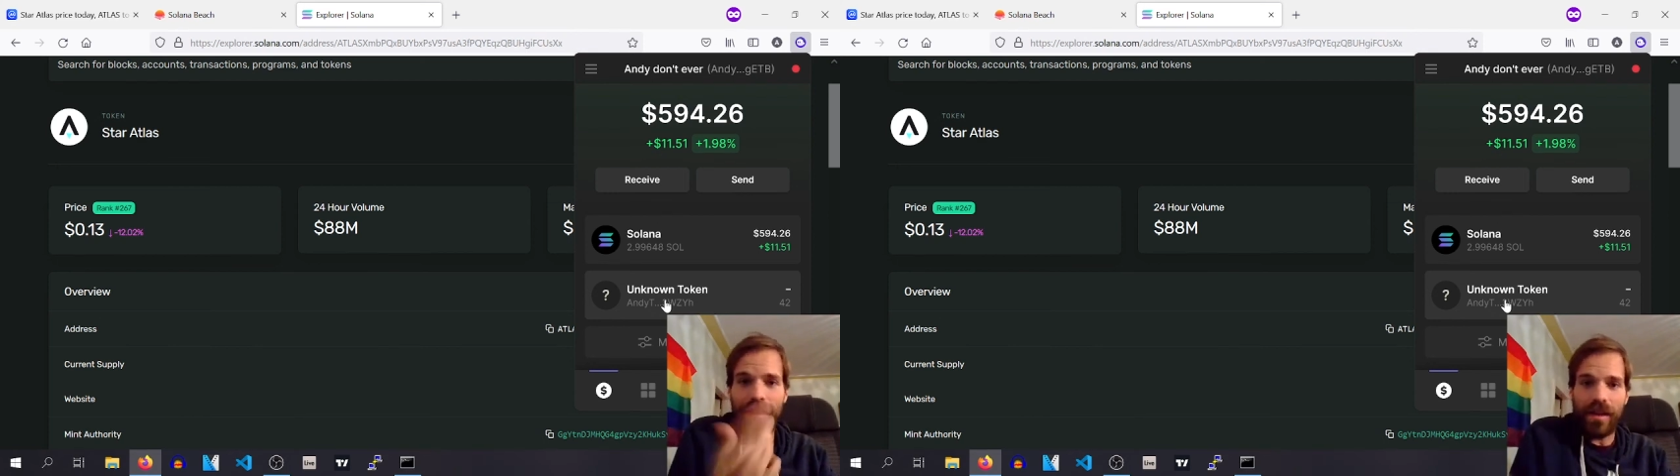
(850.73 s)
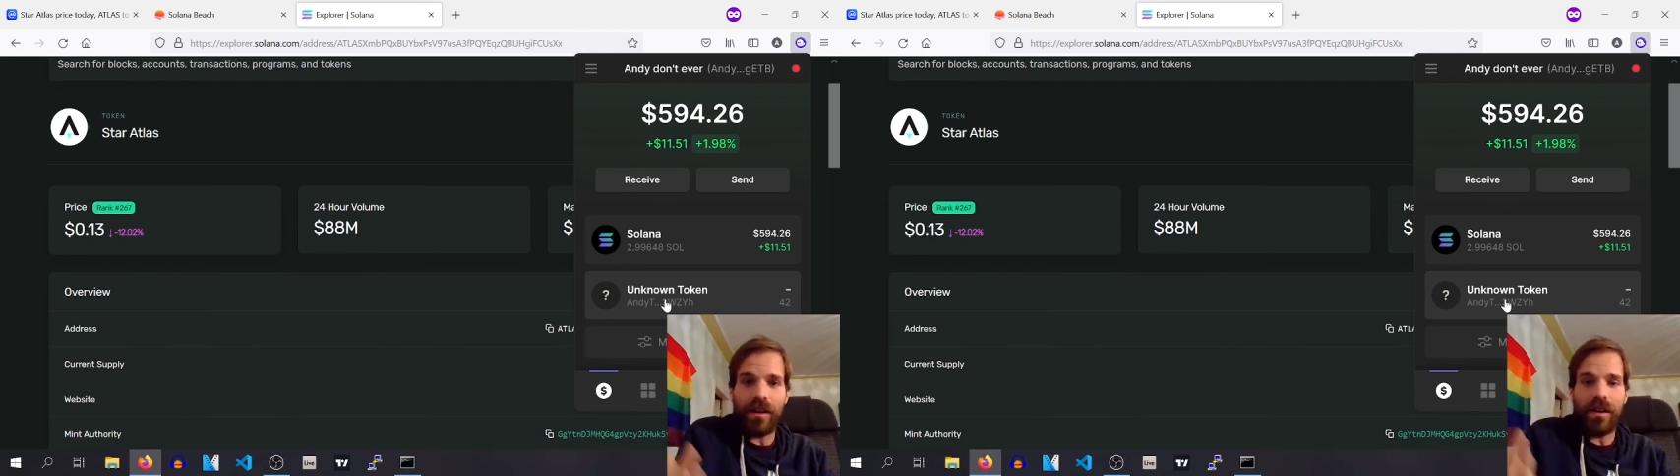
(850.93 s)

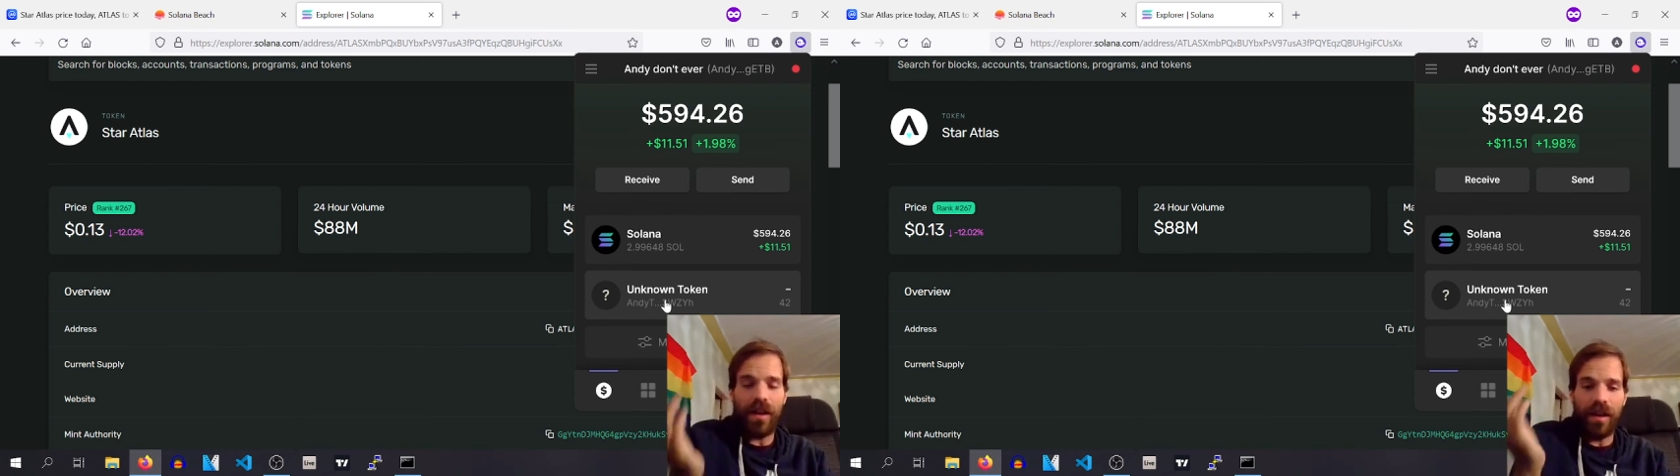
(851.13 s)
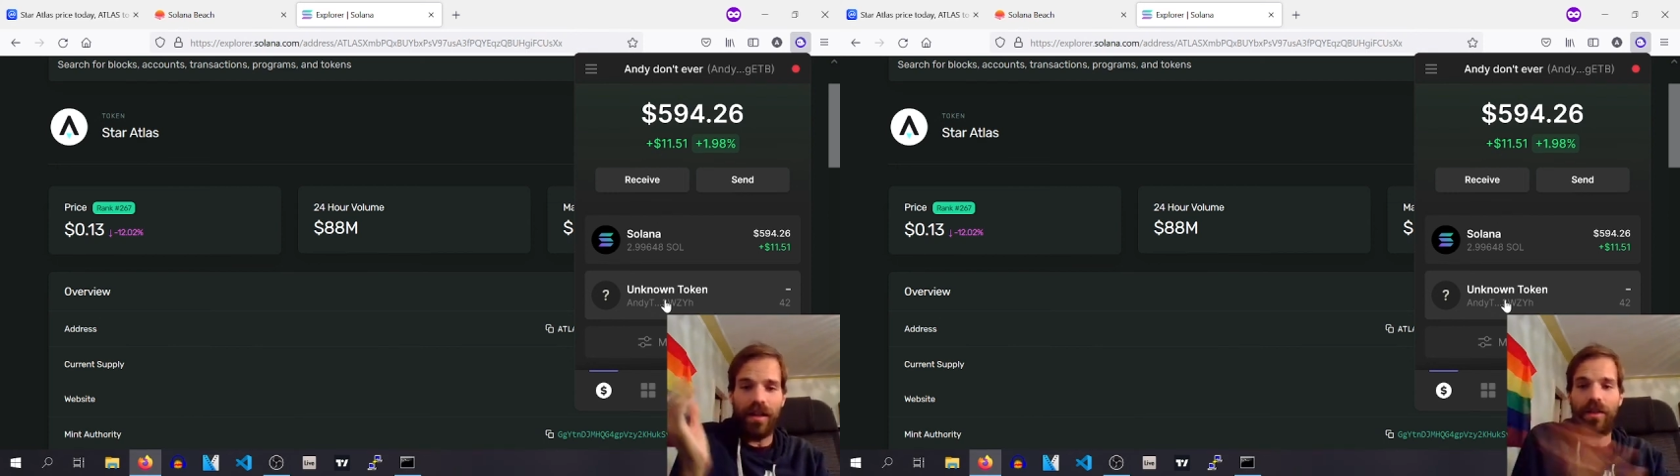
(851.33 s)
there
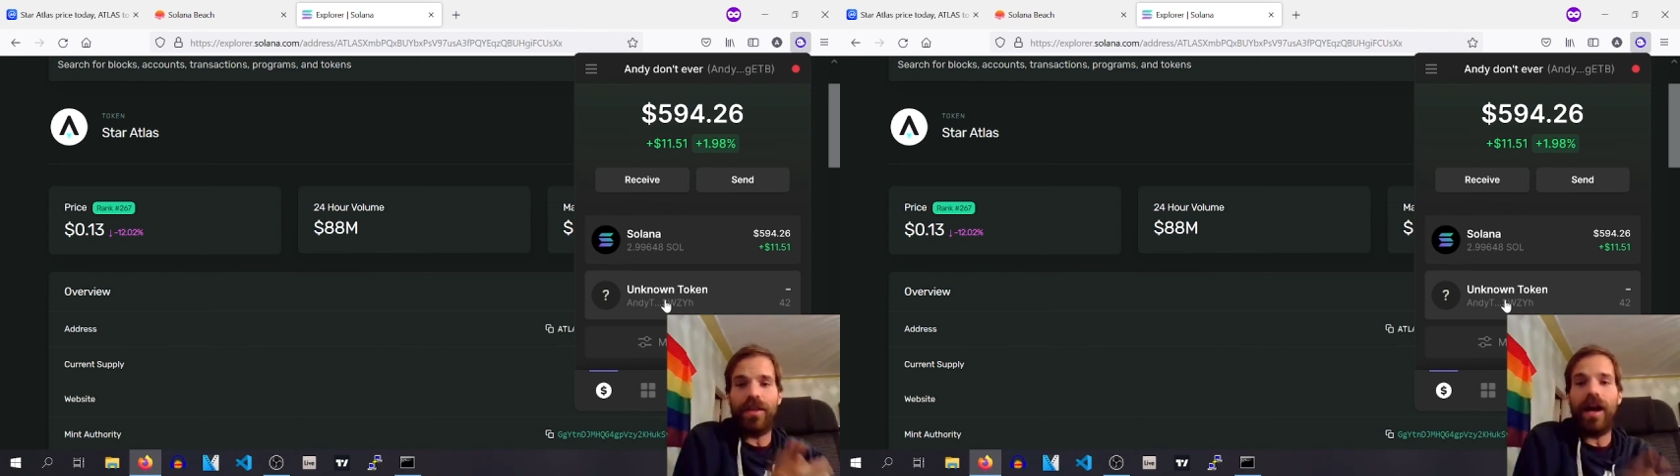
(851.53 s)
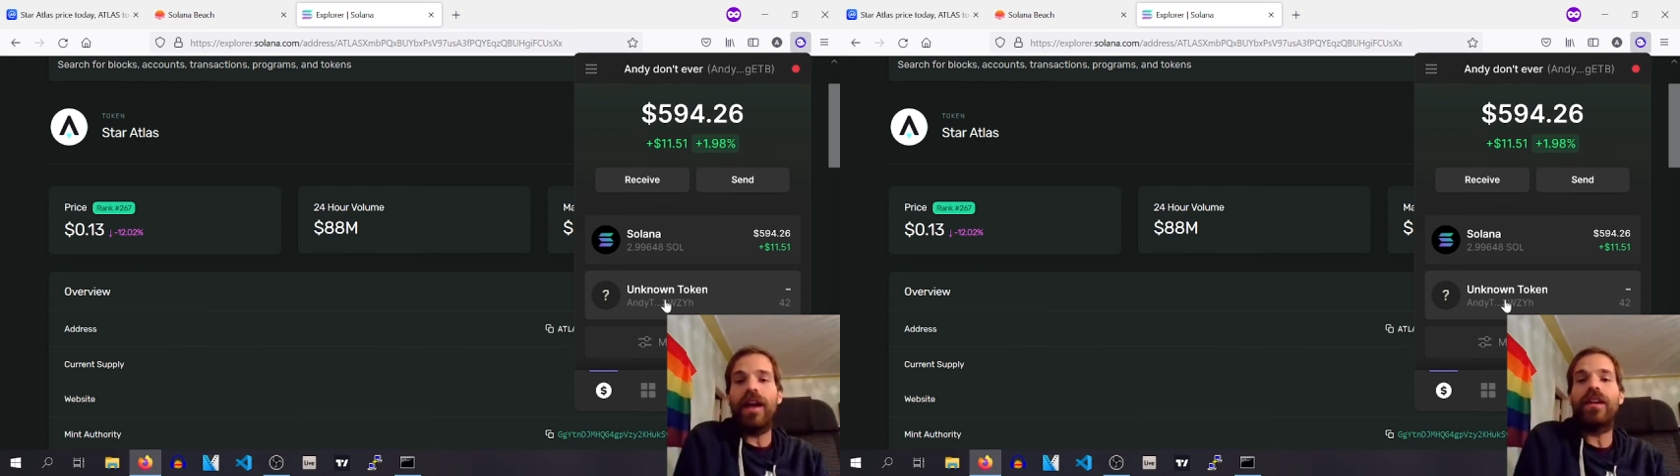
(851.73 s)
are a lot
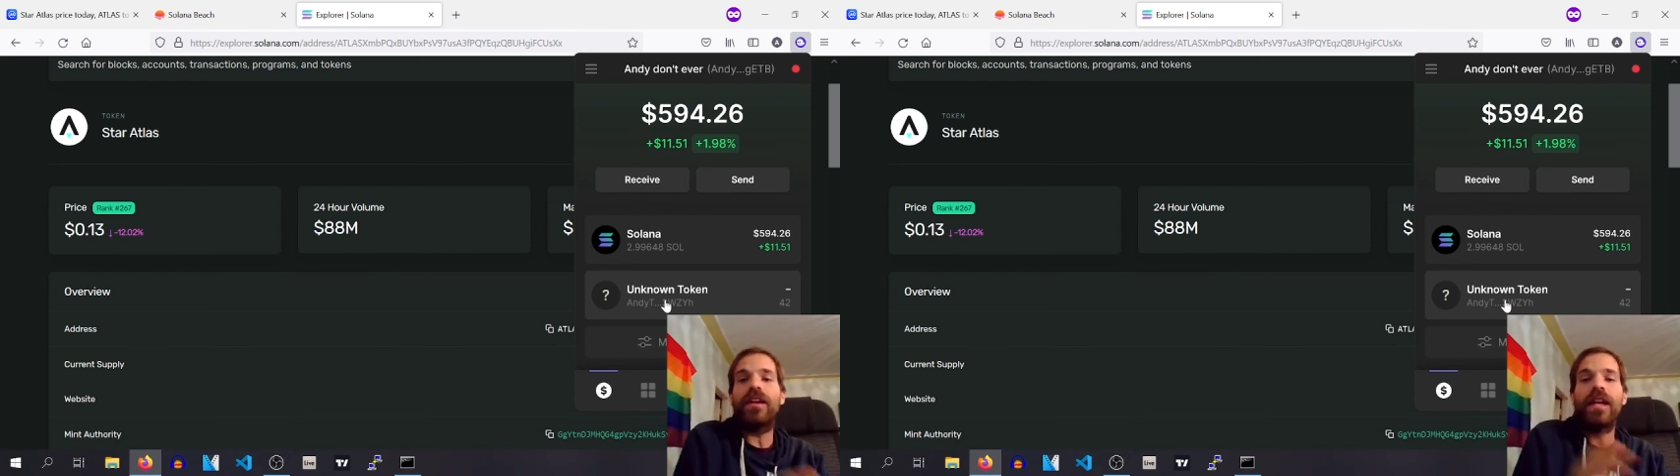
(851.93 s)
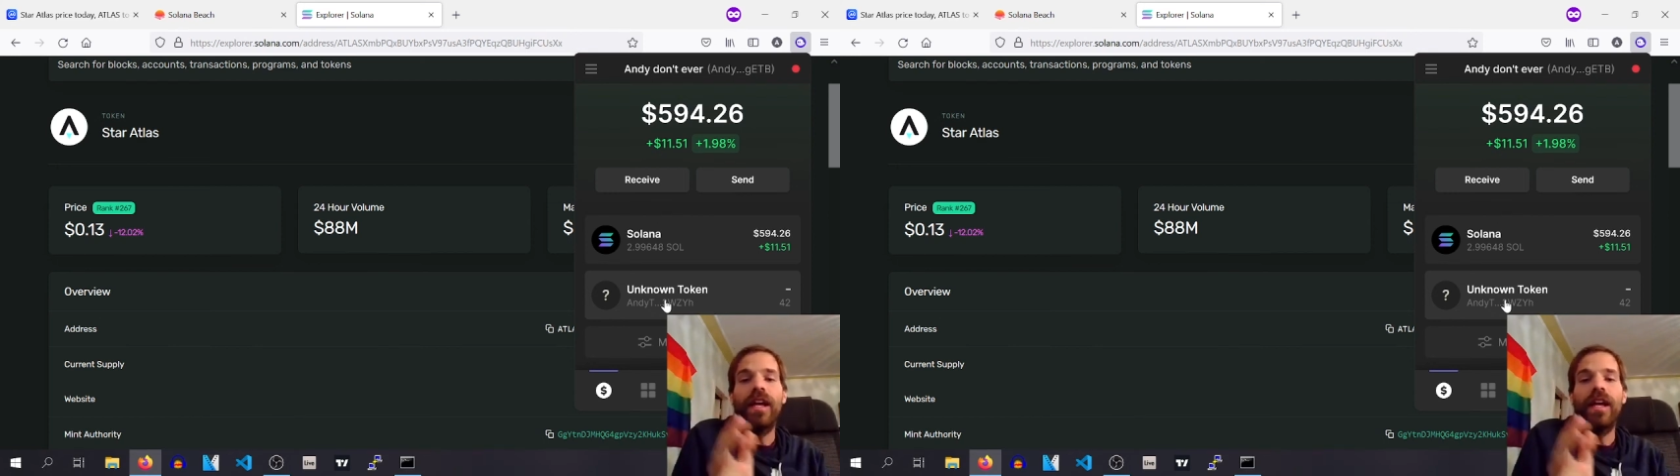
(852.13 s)
higher.